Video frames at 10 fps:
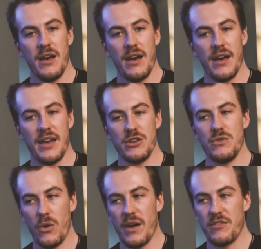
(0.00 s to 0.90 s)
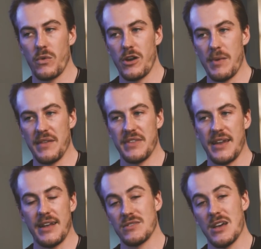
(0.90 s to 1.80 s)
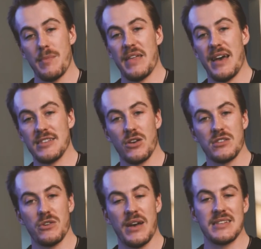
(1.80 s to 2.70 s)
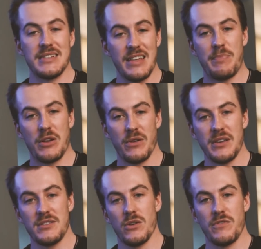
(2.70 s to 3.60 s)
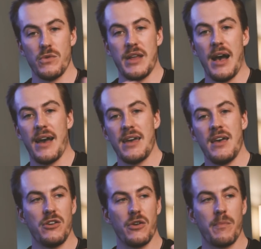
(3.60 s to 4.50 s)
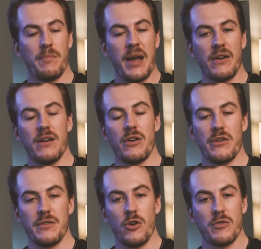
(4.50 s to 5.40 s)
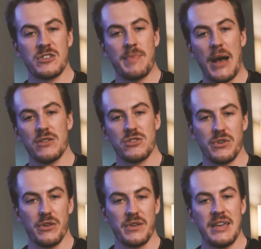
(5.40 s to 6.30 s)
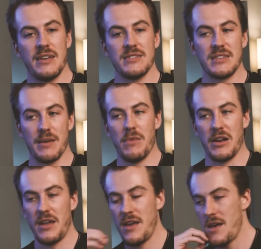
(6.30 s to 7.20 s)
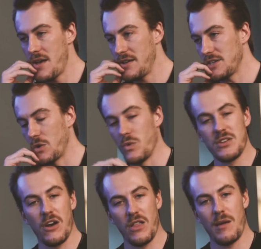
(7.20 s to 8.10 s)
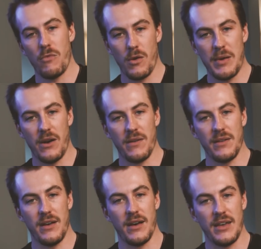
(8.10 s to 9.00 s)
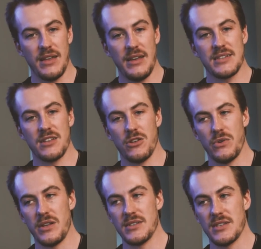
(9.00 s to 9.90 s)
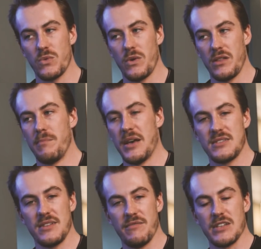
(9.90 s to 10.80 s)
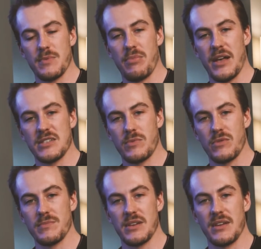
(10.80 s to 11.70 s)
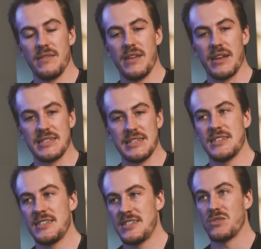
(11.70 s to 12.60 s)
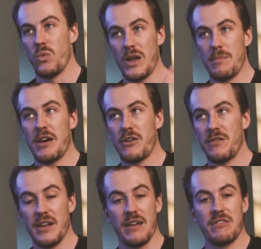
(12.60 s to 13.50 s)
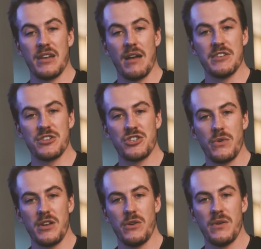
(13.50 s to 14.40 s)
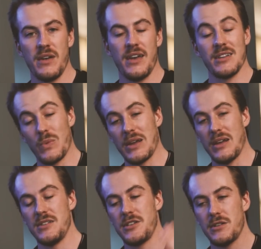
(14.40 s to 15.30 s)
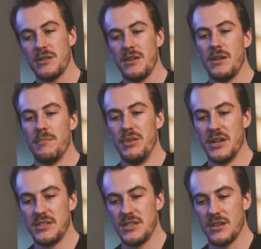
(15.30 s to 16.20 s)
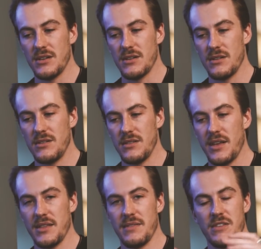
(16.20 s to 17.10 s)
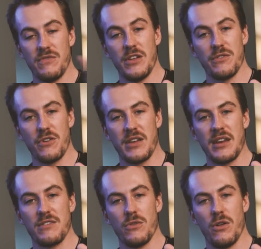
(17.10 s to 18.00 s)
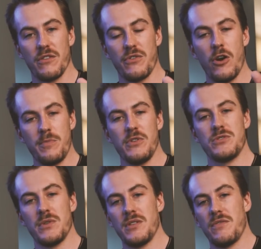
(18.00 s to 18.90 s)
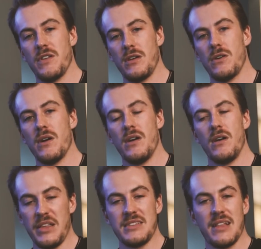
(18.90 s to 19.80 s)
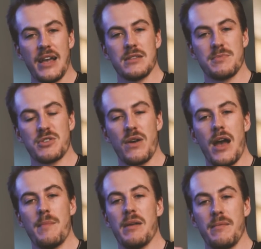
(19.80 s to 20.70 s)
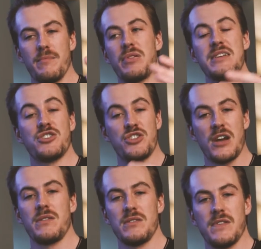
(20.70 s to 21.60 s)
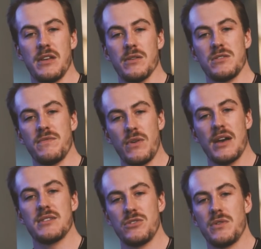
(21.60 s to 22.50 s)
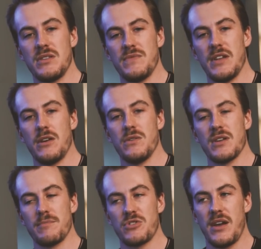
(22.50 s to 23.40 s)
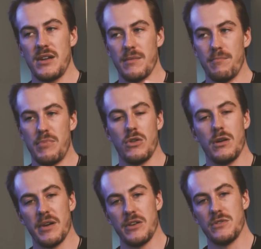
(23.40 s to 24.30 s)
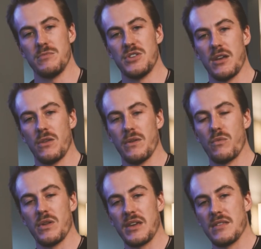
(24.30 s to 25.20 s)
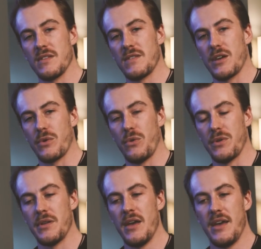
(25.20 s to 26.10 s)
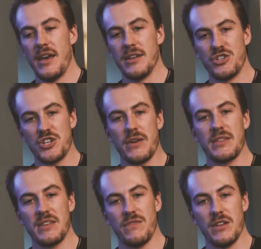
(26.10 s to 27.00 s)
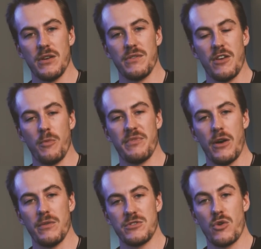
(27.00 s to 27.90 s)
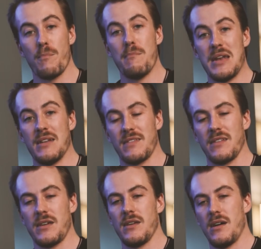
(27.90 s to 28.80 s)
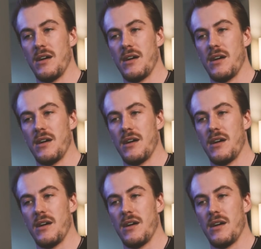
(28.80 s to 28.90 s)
And you don't have to worry about that. And on top of that, it also has a death penalty. So if you die, your parent or your spouse or your kids get money. So we'll talk a lot more about indexed annuities. It's one of the best investment platforms that exists. It's way better than everything I've just shown you, and it's way easier, but this video is already getting too long. So I hope you enjoyed this video. Please like and subscribe, and please share these videos. If you guys enjoyed these videos, I'm trying to build up my YouTube channel and really get this thing rolling, and sharing these videos helps out tremendously.